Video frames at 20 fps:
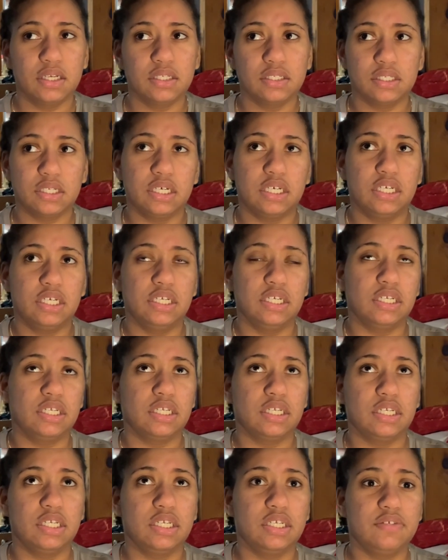like
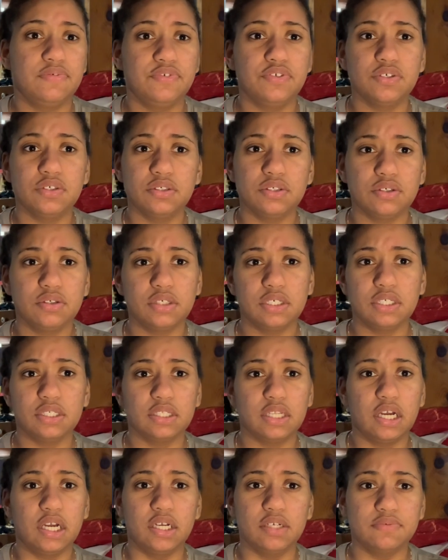if you're turning
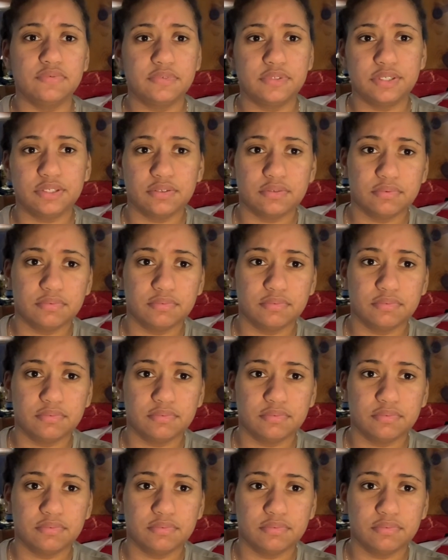left